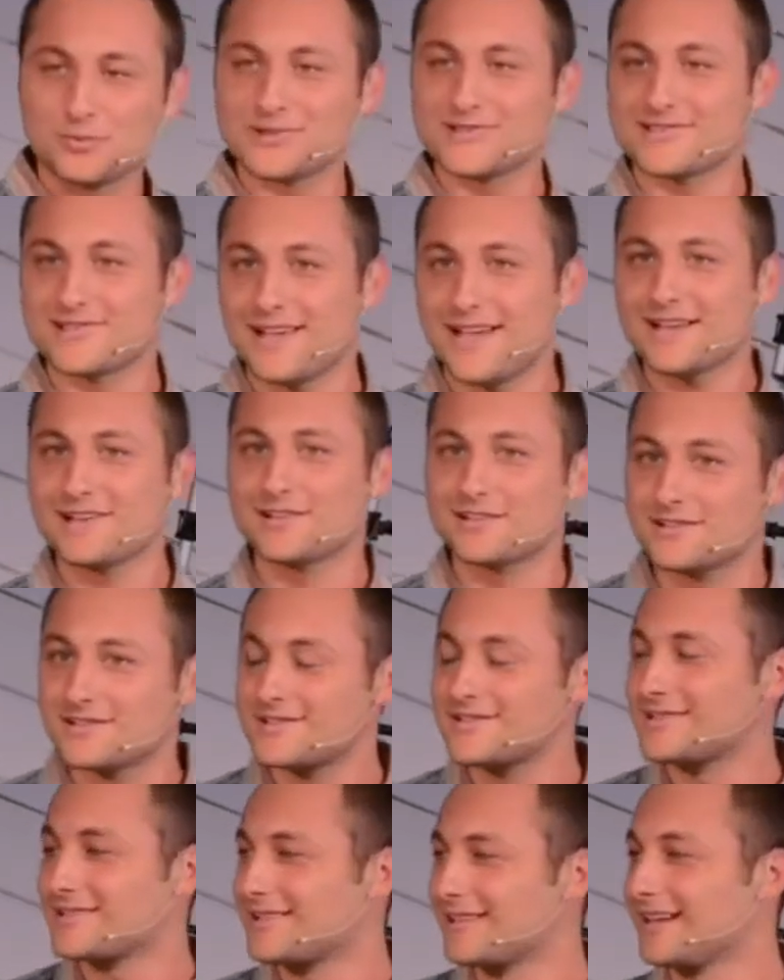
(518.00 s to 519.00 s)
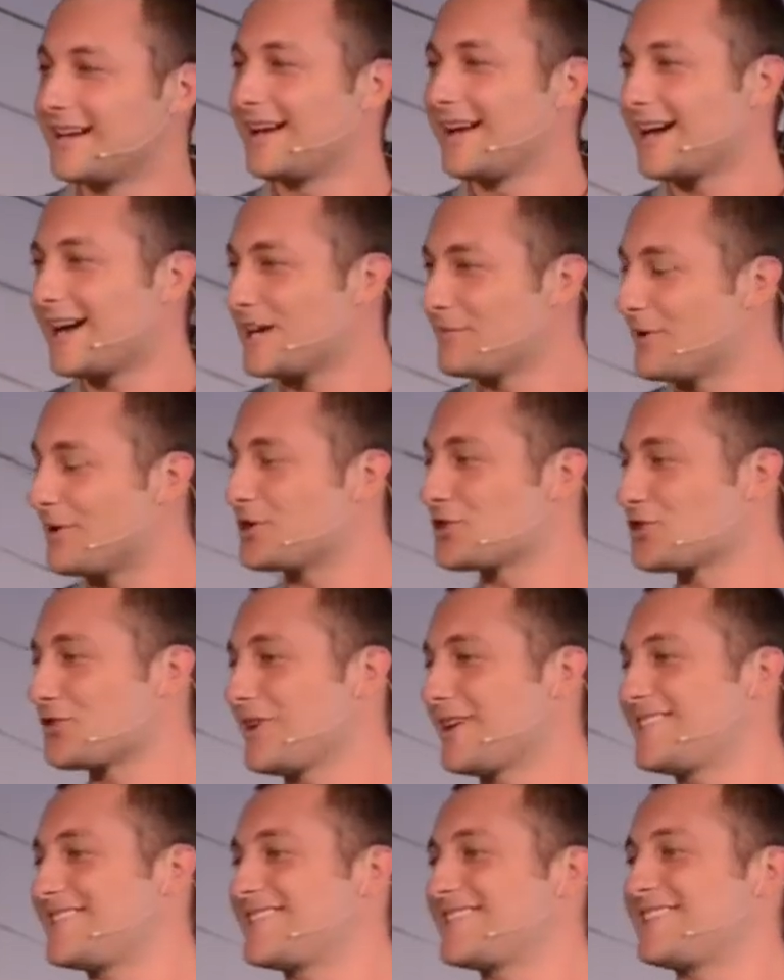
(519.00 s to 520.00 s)
with slackers, I got to make sure
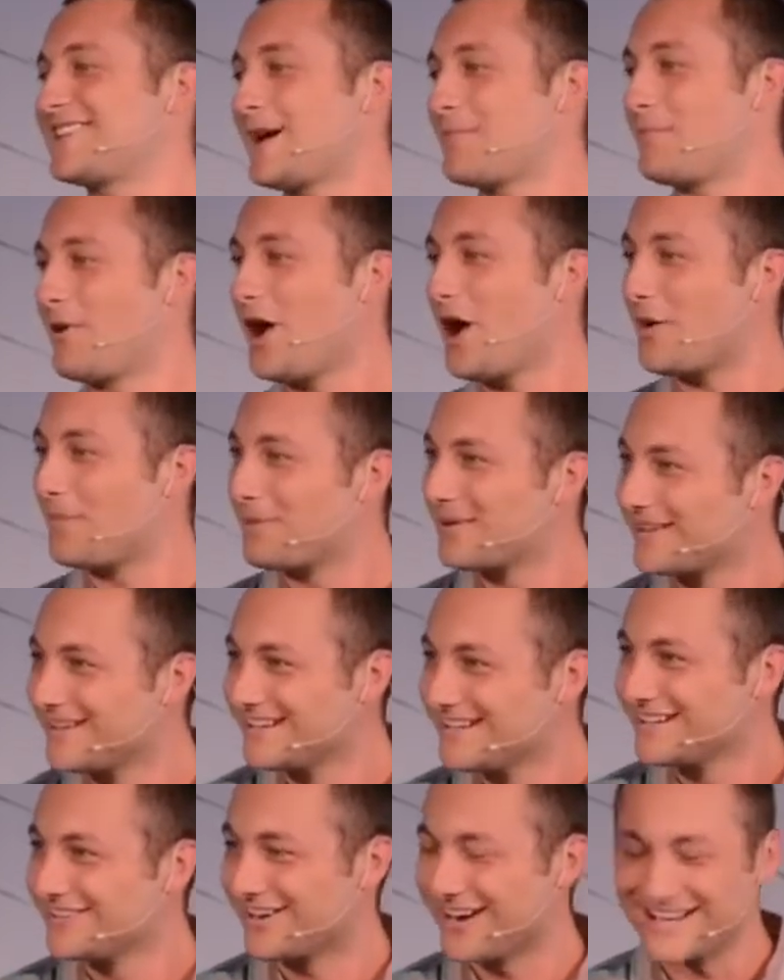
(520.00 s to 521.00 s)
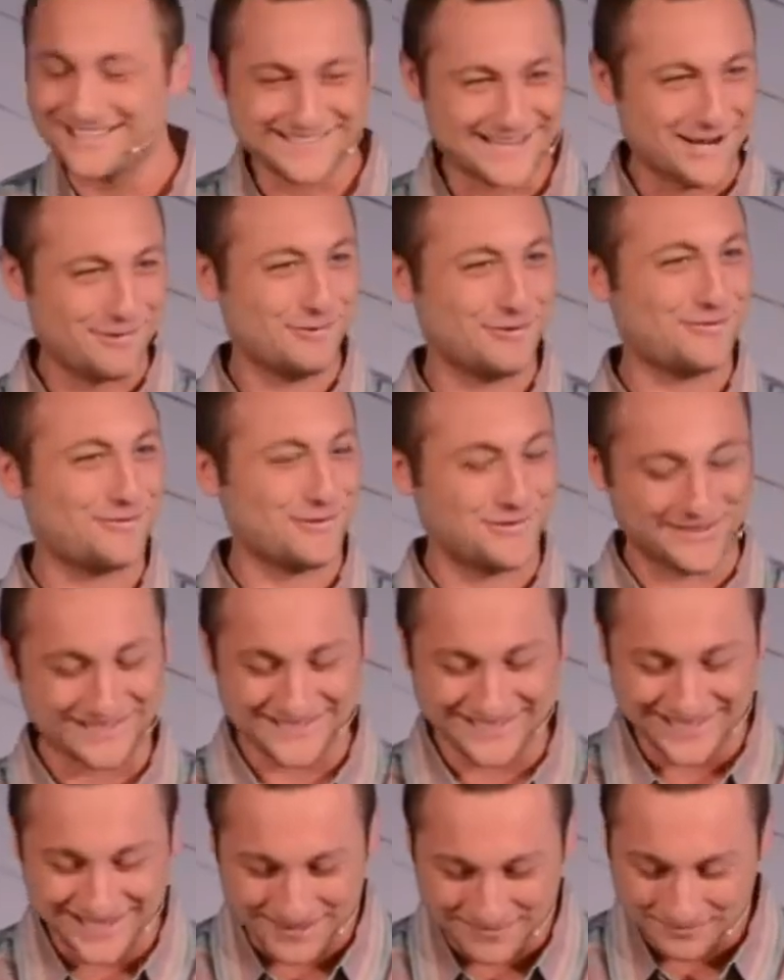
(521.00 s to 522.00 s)
I step up, right? Take one for the
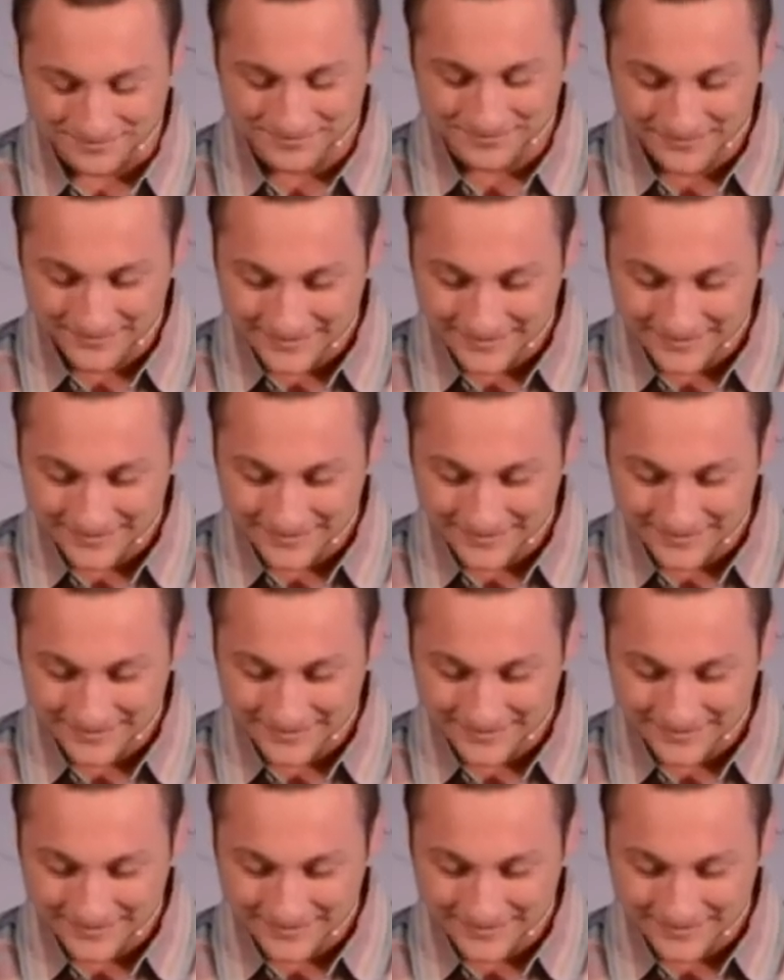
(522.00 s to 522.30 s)
team.